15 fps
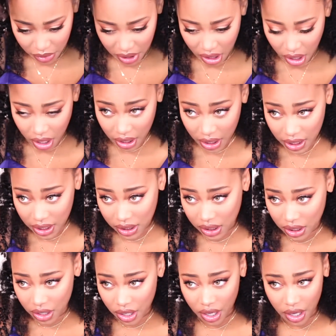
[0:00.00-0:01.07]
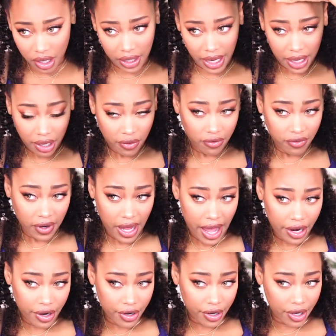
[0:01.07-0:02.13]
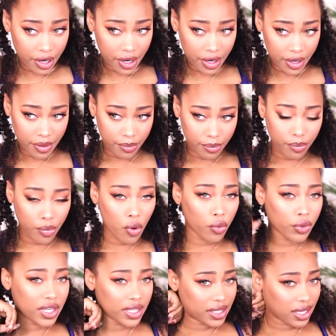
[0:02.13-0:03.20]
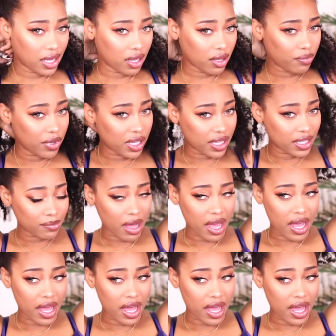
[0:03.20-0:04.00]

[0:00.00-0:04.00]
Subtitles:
be easier, like a flatter ponytail, because my